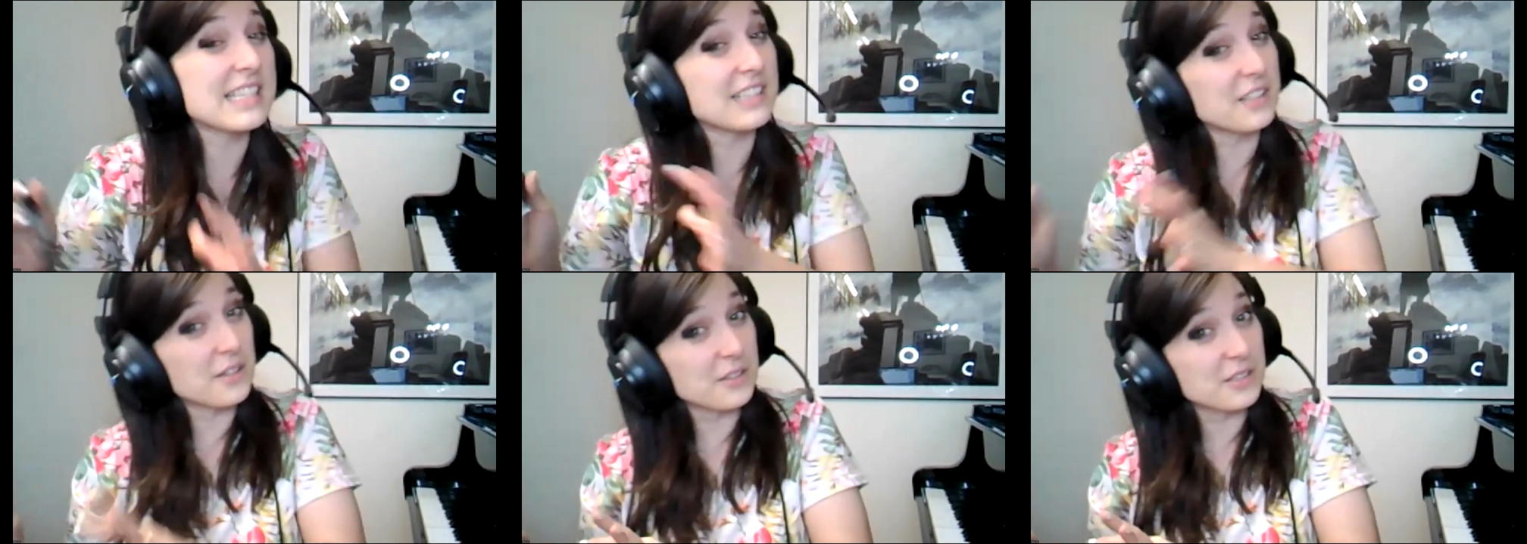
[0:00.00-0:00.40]

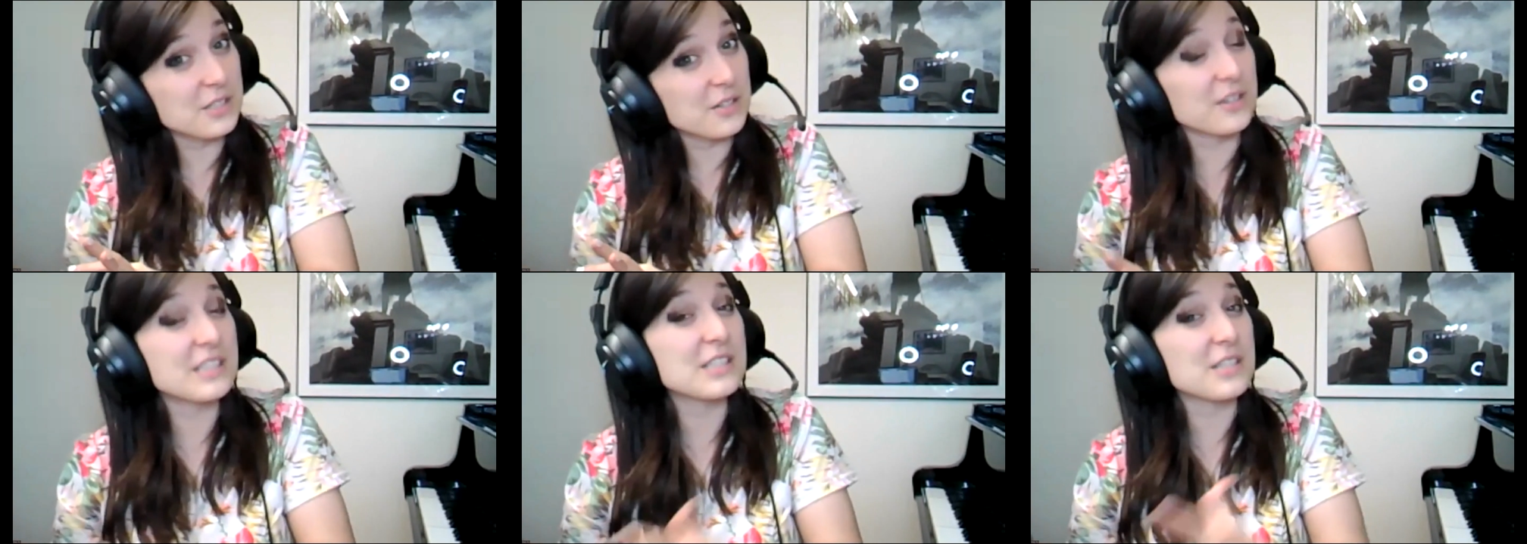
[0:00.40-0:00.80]
the little
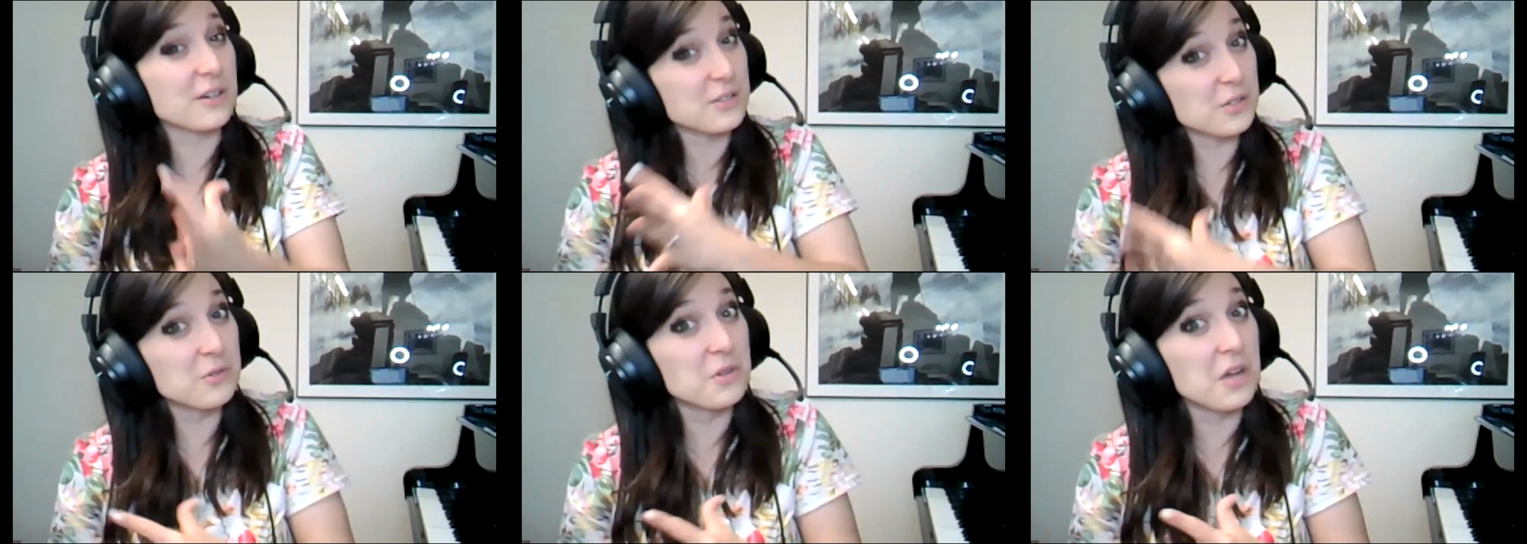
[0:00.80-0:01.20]
students are
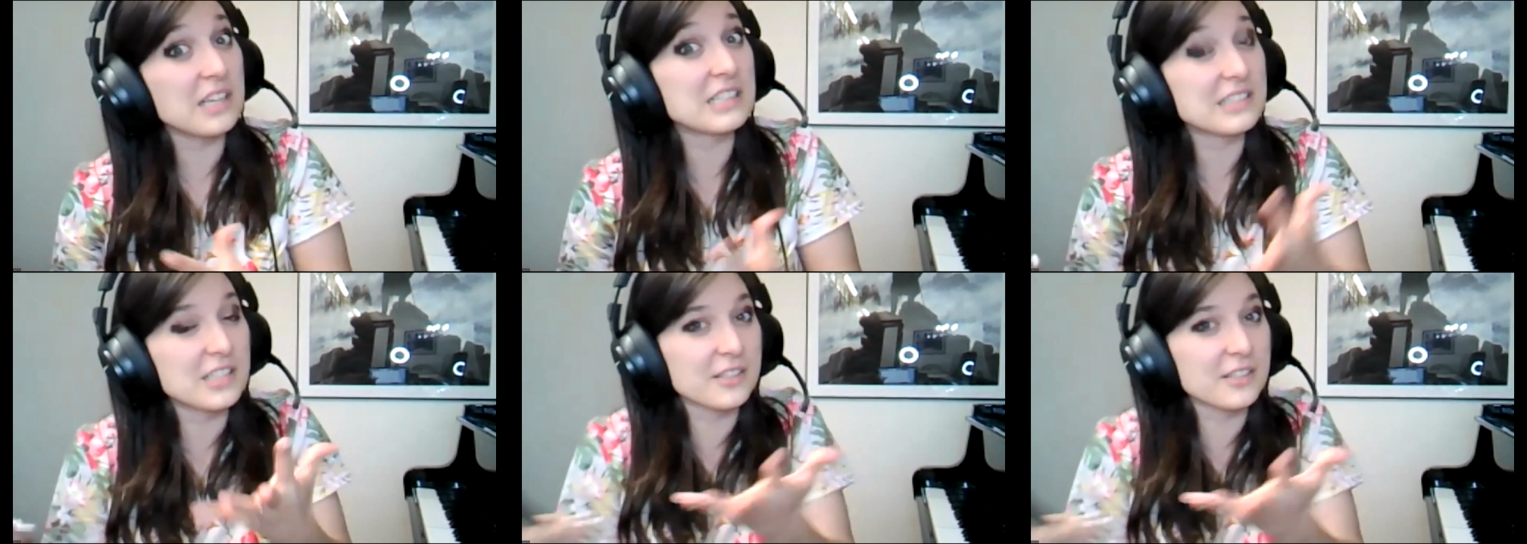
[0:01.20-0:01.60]
too
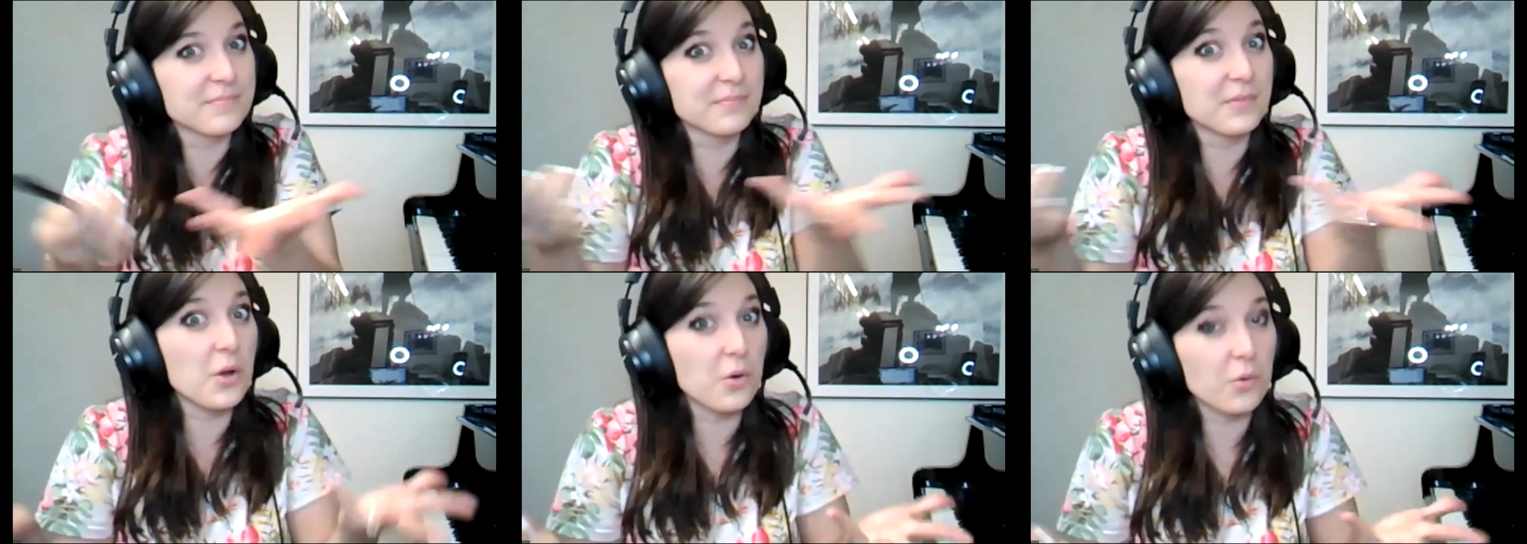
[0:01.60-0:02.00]
young to
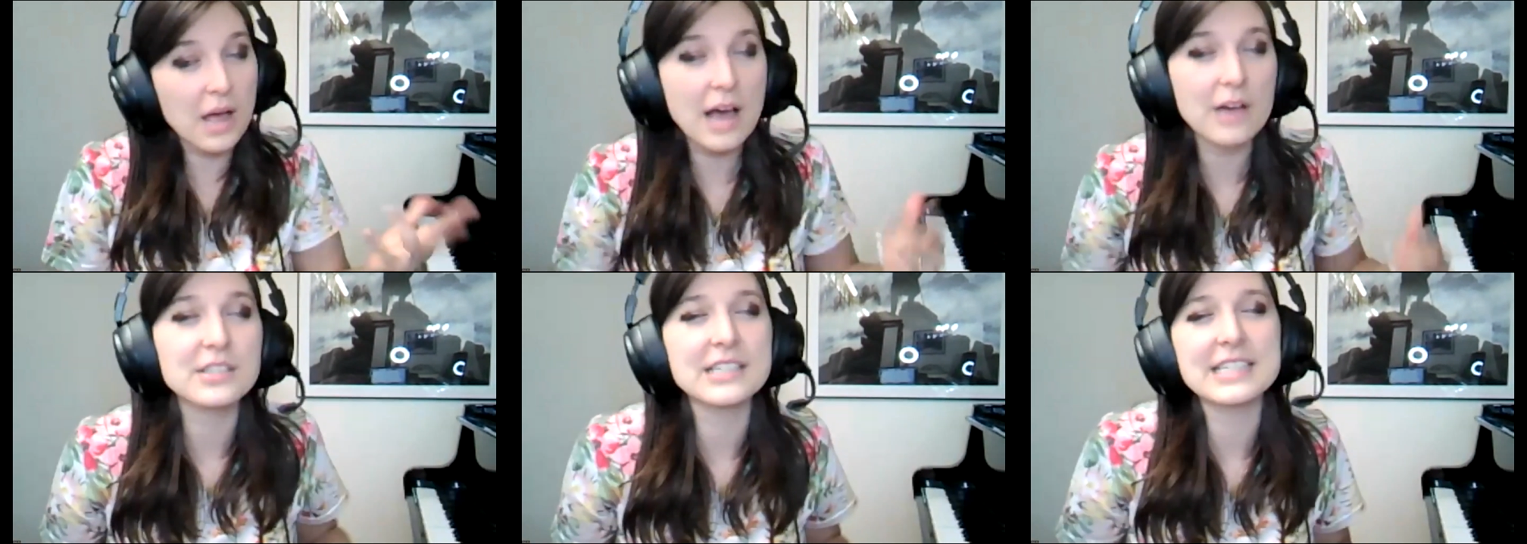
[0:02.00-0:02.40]
know
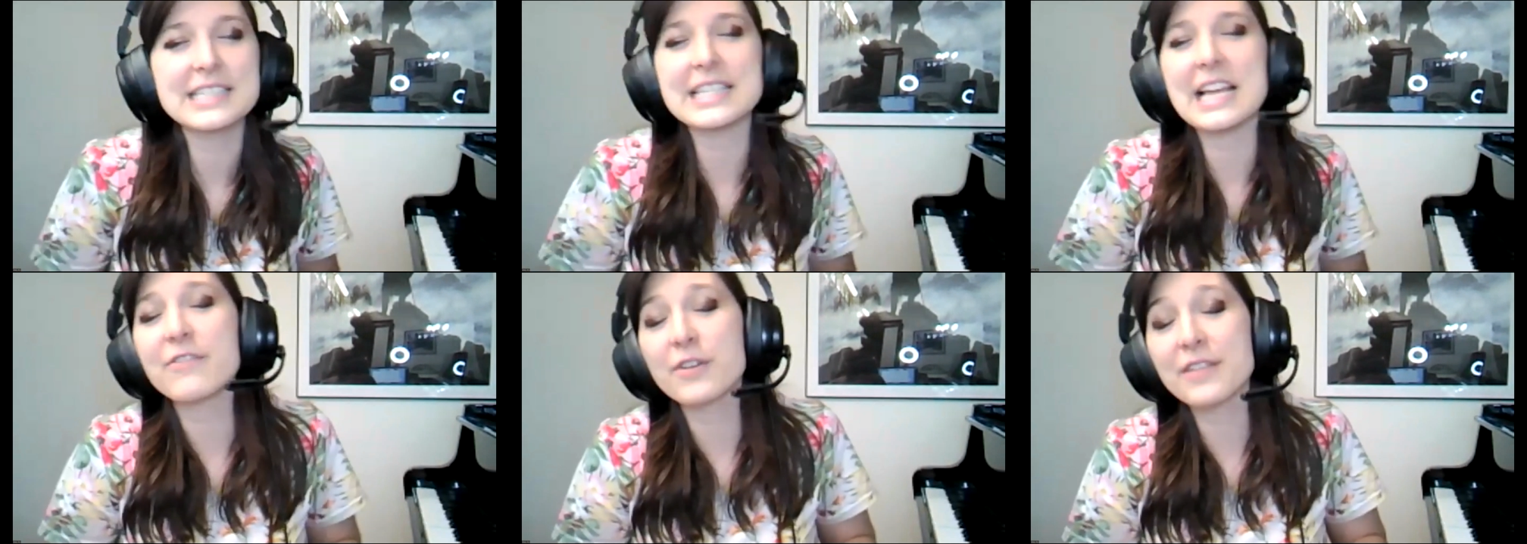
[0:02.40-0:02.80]
how to
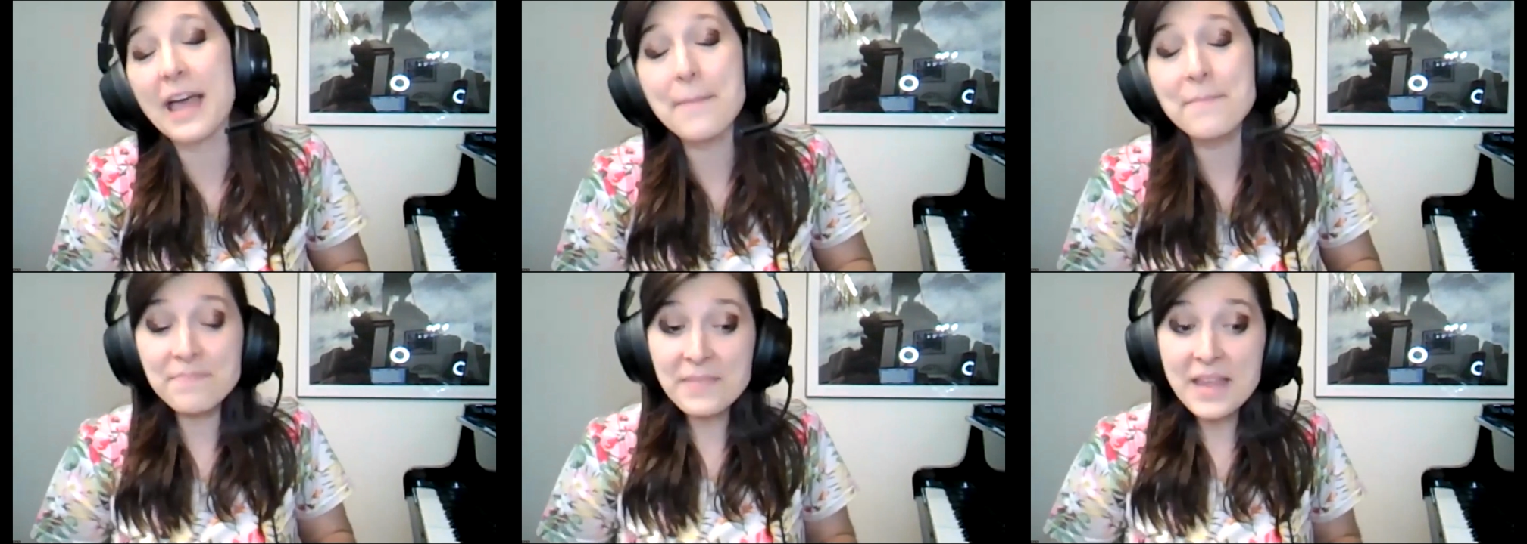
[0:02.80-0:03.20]
decipher that.